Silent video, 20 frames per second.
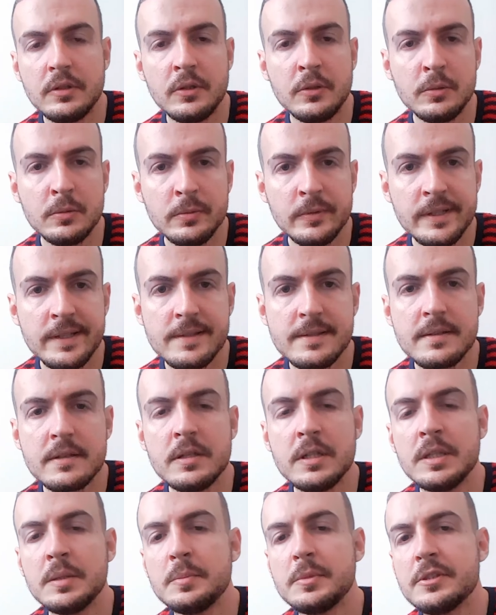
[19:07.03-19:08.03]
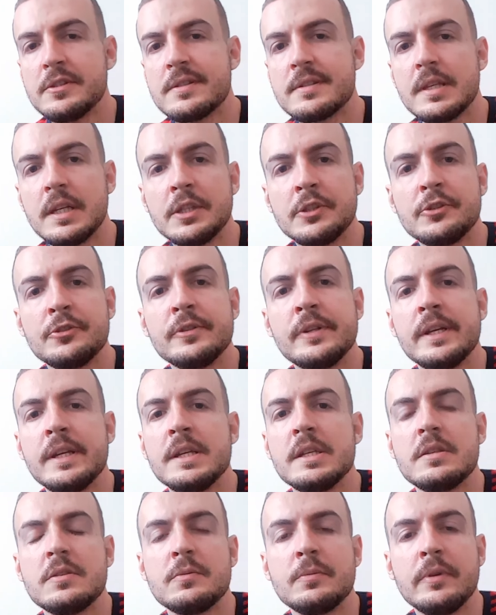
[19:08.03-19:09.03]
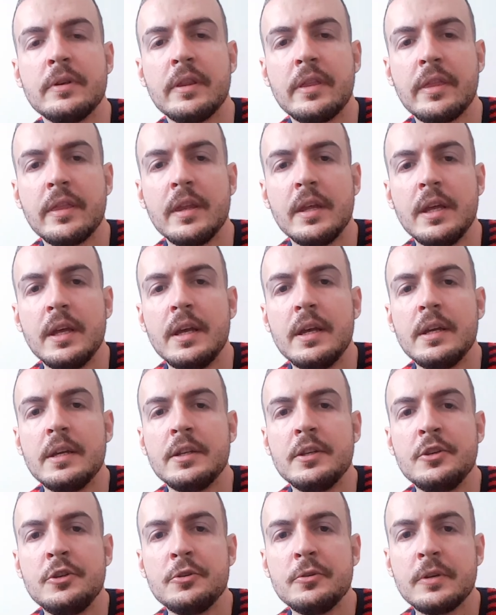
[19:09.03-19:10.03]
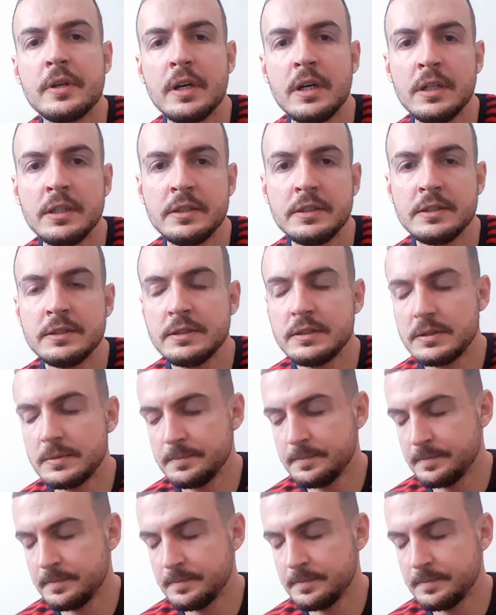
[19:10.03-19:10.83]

always come on Saturdays with new content.